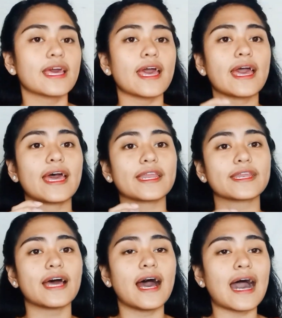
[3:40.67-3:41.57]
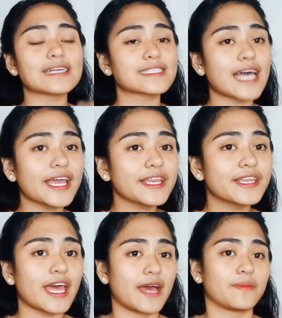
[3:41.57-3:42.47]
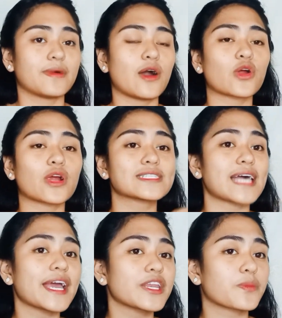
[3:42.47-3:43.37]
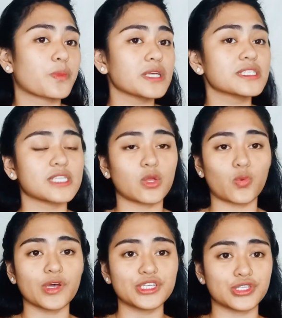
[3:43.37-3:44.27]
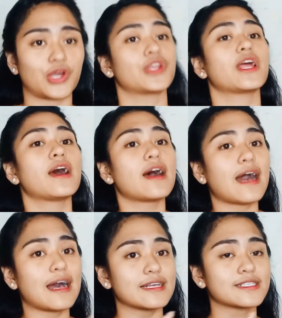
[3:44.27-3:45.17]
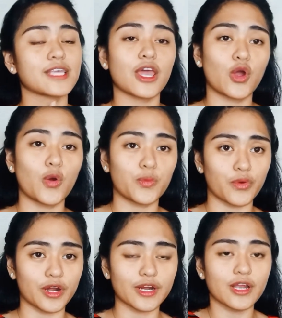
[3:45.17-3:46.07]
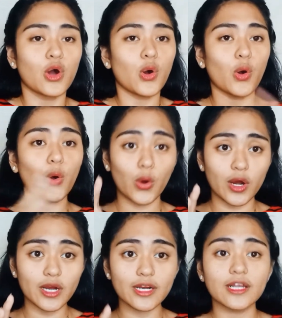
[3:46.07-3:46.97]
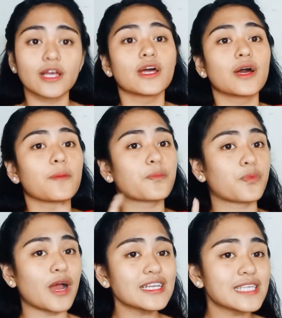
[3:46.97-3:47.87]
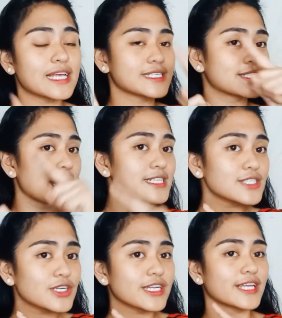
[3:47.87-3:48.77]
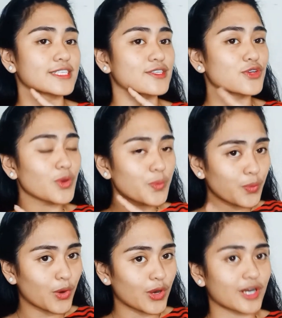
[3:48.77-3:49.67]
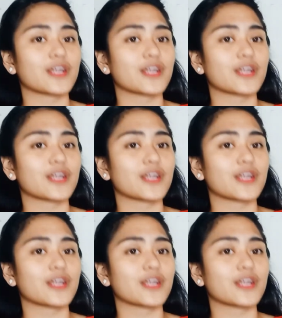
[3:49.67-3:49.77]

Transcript: and assign the processing question as a homework, or process yesterday's group work